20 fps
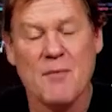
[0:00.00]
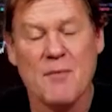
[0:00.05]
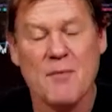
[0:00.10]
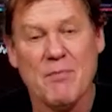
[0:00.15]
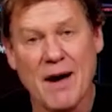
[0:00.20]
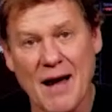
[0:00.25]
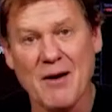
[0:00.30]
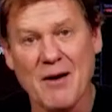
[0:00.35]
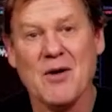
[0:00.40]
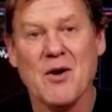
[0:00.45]

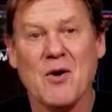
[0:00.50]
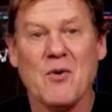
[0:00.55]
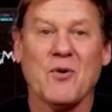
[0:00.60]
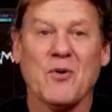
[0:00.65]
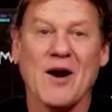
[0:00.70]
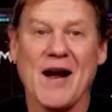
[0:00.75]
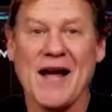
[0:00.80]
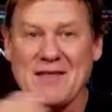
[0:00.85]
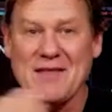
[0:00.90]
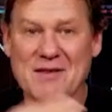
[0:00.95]
But
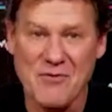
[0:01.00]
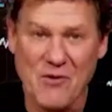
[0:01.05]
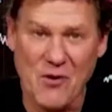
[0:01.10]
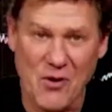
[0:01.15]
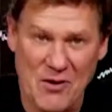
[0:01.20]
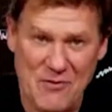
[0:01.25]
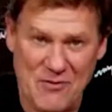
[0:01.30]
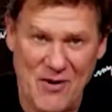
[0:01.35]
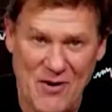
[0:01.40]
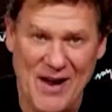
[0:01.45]
we're at the
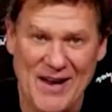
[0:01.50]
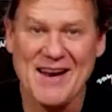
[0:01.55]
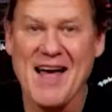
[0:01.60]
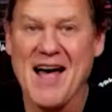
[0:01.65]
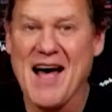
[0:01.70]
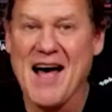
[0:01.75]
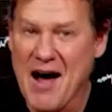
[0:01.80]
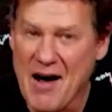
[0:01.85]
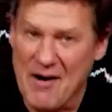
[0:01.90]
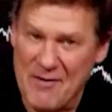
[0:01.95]
forefront
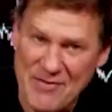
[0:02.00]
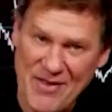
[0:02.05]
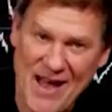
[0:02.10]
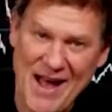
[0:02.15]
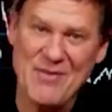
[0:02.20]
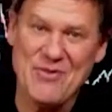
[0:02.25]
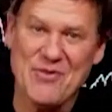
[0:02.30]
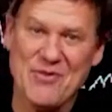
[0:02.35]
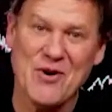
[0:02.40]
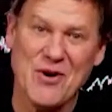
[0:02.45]
of
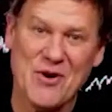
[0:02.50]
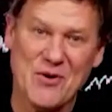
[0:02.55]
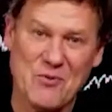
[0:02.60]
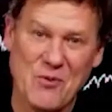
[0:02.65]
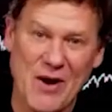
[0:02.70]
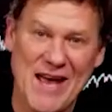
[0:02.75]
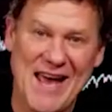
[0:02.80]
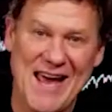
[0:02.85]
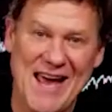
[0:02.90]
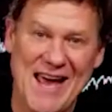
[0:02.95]
that third
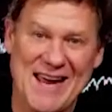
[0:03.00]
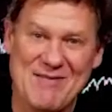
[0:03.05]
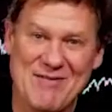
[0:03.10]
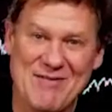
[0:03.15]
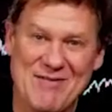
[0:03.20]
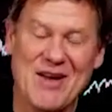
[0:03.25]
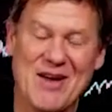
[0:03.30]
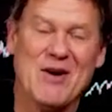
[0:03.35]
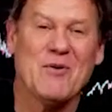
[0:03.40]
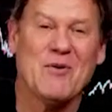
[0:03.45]
wave,
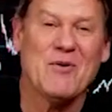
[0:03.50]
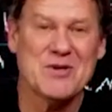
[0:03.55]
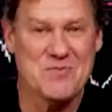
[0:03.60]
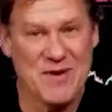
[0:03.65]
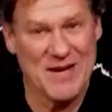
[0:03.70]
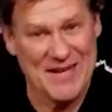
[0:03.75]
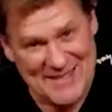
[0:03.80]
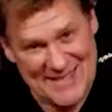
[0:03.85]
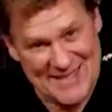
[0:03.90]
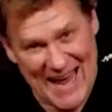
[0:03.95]
which
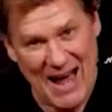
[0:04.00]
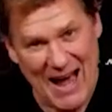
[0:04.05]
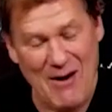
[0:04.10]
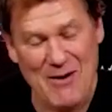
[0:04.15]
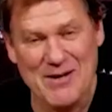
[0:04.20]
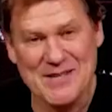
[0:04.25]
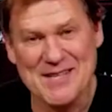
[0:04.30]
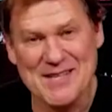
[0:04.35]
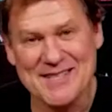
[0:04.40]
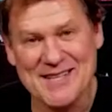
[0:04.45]
means now
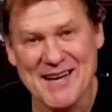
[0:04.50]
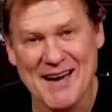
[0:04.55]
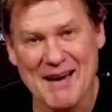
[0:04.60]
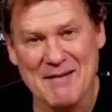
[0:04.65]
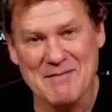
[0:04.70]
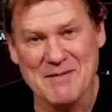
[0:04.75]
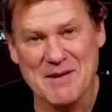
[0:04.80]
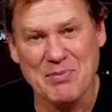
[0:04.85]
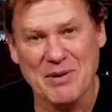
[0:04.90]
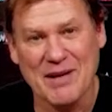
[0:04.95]
is the
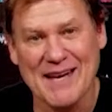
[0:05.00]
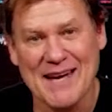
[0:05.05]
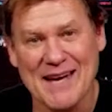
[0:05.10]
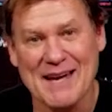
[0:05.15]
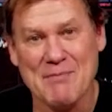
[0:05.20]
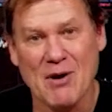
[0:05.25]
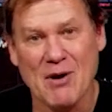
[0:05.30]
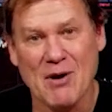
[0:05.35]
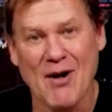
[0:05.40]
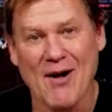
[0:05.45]
time to play
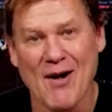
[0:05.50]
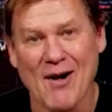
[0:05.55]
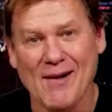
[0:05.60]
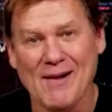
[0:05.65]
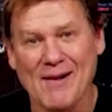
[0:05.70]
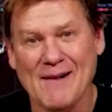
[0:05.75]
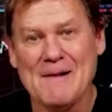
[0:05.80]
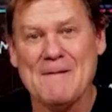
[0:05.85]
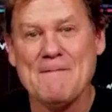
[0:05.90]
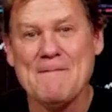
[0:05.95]

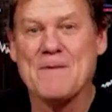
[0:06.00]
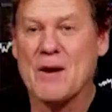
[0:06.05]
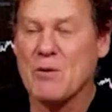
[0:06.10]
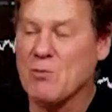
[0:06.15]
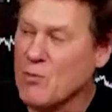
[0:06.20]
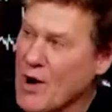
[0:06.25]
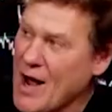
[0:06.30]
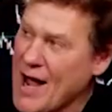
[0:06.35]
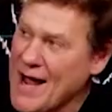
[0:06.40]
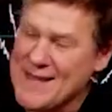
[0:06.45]
ball,
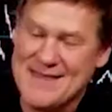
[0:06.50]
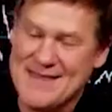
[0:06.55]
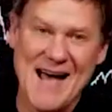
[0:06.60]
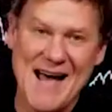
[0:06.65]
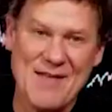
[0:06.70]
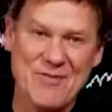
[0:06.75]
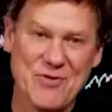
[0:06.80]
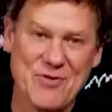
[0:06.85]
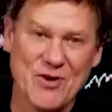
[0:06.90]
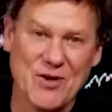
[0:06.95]
ride
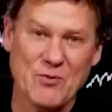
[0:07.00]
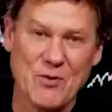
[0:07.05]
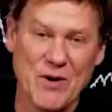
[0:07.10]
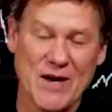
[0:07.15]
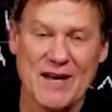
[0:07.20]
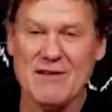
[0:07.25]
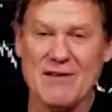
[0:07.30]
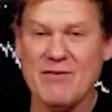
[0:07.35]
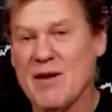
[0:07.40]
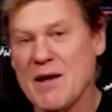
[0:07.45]
that third
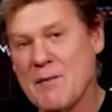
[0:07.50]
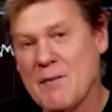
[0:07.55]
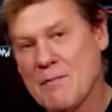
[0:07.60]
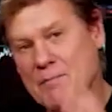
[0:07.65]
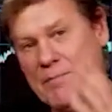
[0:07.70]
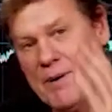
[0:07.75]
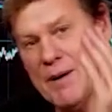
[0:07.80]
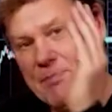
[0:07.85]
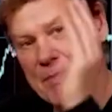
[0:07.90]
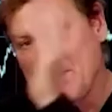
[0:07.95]
wave,
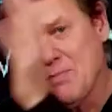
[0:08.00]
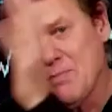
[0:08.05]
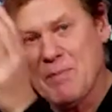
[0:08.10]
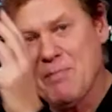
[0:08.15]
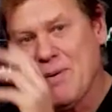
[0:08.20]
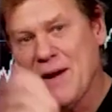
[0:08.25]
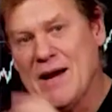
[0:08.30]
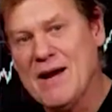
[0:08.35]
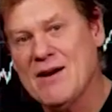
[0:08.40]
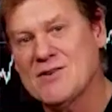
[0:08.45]
but be
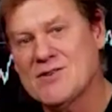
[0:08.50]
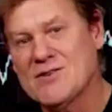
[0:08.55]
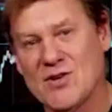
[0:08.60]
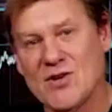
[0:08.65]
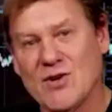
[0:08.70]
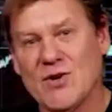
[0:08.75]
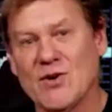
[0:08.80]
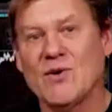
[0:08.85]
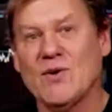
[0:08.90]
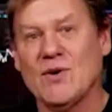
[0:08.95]
prepared
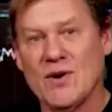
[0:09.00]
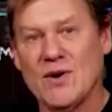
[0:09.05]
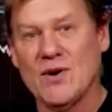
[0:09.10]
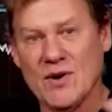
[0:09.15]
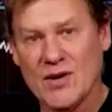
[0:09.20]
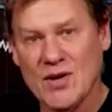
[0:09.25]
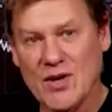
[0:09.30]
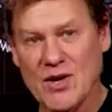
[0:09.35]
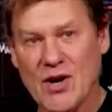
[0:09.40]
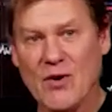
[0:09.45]
to,
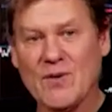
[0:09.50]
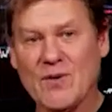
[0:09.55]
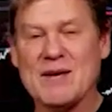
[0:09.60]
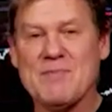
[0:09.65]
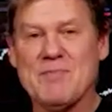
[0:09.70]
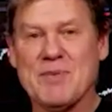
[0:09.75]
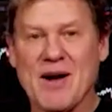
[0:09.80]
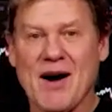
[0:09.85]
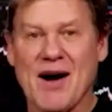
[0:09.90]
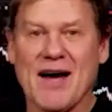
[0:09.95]
you know,
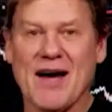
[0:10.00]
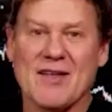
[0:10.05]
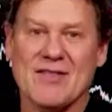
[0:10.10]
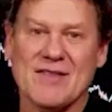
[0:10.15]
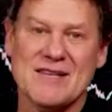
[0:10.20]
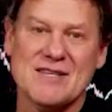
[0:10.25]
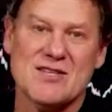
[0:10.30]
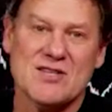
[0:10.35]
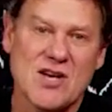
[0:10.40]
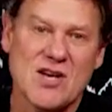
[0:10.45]
keep an eye on
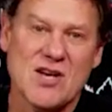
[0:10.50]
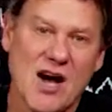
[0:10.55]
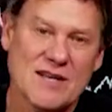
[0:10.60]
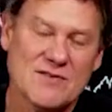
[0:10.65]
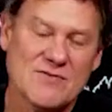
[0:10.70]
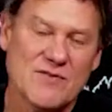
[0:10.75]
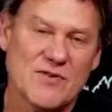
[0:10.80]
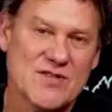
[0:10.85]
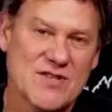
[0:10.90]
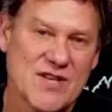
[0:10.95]
these
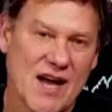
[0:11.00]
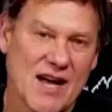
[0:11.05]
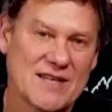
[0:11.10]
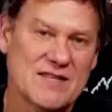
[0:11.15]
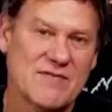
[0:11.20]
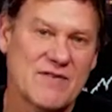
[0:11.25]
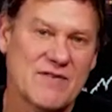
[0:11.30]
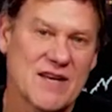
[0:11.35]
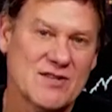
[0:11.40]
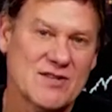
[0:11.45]
stocks for
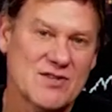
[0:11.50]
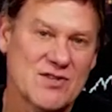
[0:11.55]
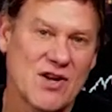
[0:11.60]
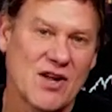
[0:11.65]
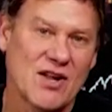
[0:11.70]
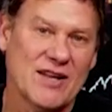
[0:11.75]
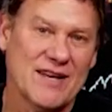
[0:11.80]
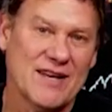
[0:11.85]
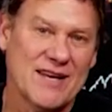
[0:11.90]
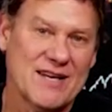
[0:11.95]
signs of the
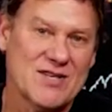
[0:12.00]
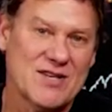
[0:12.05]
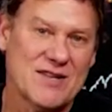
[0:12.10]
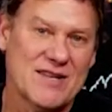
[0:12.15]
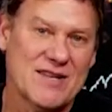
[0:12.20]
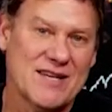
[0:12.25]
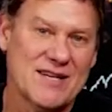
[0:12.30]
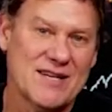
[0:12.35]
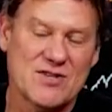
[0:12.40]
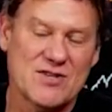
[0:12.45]
consolidation of
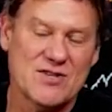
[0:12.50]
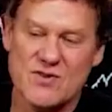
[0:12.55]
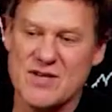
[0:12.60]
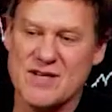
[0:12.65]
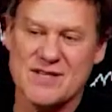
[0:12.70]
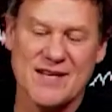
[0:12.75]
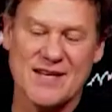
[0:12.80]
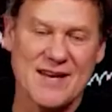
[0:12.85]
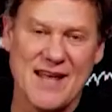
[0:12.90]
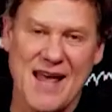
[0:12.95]
the
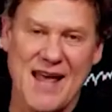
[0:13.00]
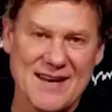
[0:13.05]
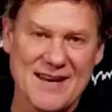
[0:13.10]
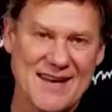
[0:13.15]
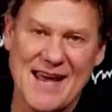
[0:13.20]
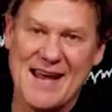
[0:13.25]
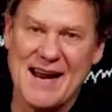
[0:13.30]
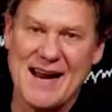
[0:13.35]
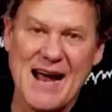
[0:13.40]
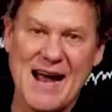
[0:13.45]
industries and
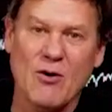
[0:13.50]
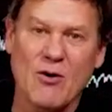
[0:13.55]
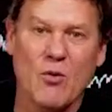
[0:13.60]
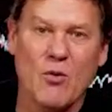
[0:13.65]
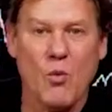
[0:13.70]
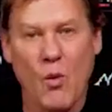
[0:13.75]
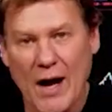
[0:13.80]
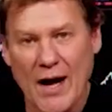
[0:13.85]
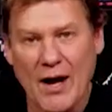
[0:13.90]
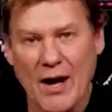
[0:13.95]
get out
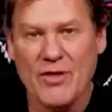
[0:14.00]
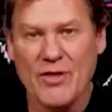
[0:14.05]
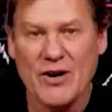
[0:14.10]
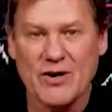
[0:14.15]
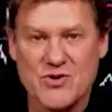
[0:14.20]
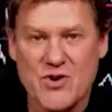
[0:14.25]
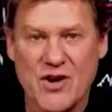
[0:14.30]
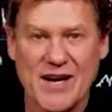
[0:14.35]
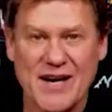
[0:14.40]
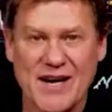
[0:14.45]
while they're
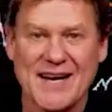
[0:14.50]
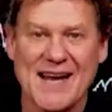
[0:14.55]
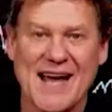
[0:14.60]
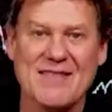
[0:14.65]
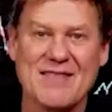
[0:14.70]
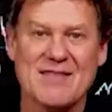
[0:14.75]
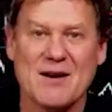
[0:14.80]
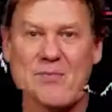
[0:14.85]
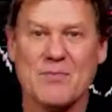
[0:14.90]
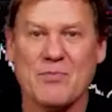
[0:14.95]
trading
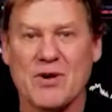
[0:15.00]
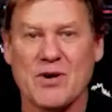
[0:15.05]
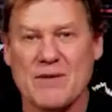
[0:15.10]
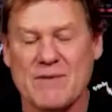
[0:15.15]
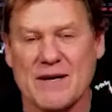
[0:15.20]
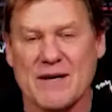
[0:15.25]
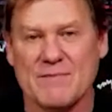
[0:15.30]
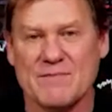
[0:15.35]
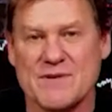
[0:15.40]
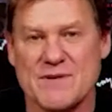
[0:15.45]
at their
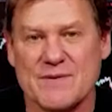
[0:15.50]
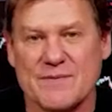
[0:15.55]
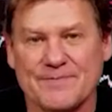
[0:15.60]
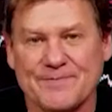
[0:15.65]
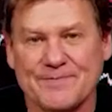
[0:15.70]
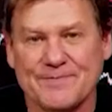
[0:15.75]
premiums.